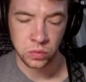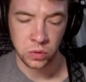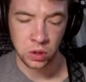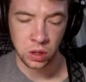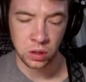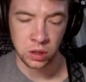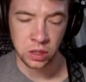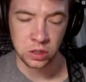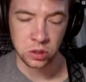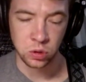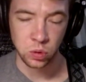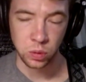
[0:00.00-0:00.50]

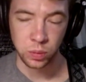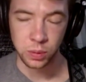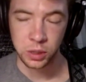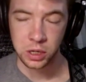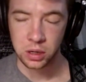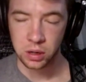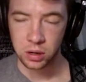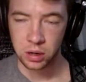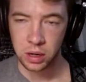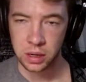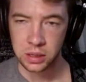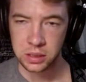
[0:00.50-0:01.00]
This would be a
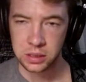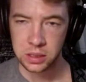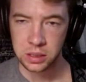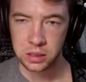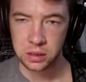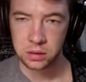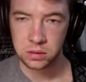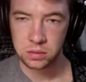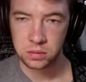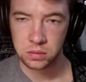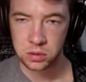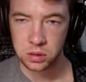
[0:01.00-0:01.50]
good idea
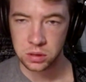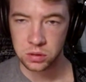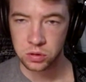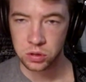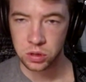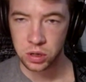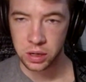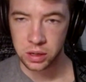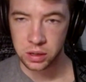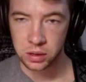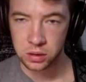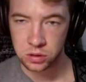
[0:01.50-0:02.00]
to
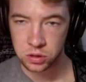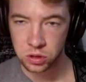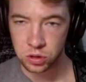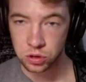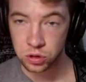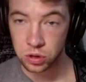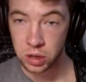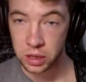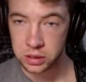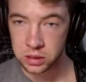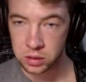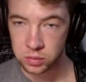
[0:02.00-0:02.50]

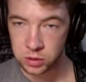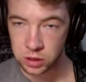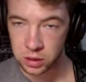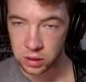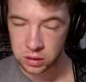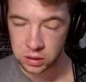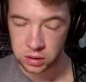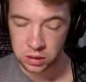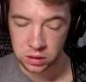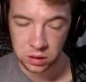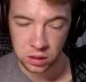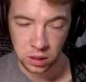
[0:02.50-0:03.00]
try something like
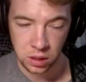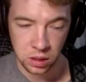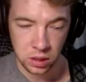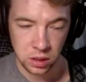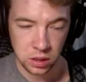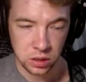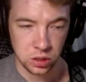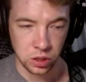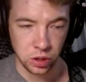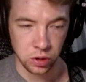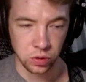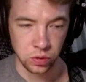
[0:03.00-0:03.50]
this.
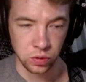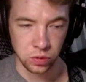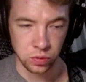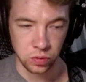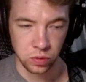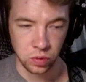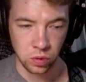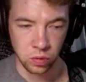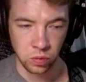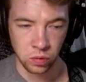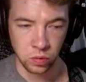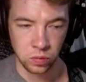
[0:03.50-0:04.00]
So
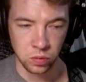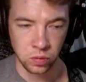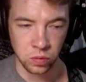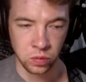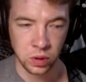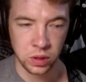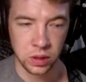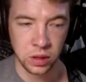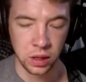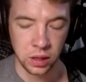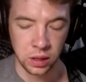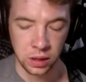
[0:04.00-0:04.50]

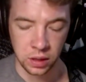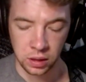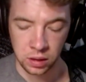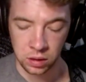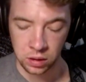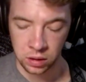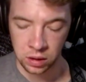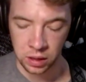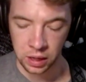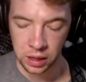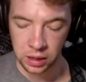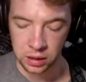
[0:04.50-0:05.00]
one thing
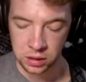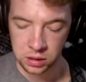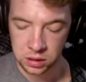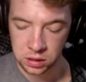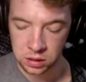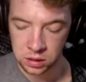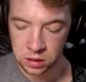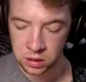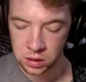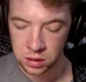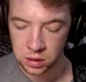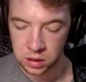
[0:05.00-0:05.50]
that,
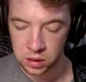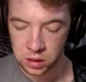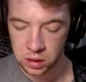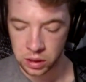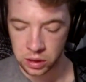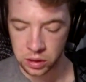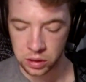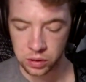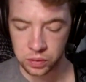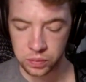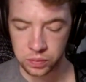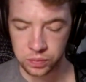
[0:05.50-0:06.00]

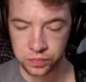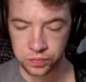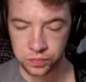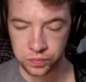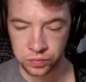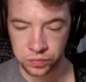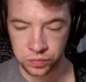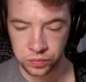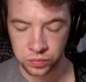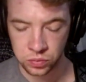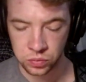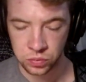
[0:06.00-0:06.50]
um,
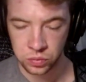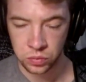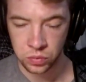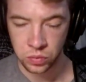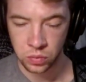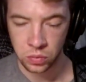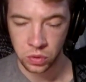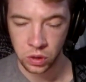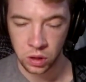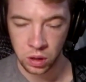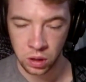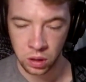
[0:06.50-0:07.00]

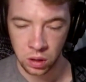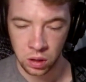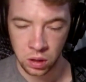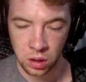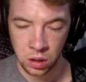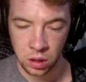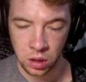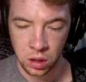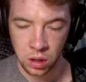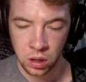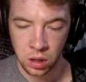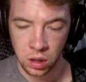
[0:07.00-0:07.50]

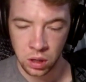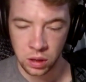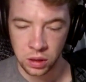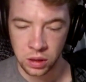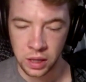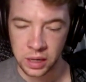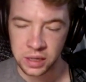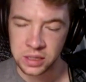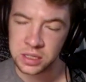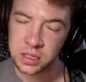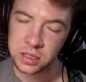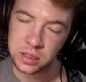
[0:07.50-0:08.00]

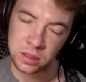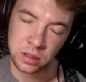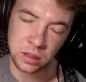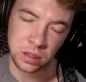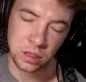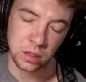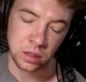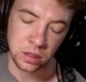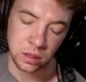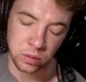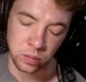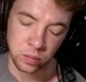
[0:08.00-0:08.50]
the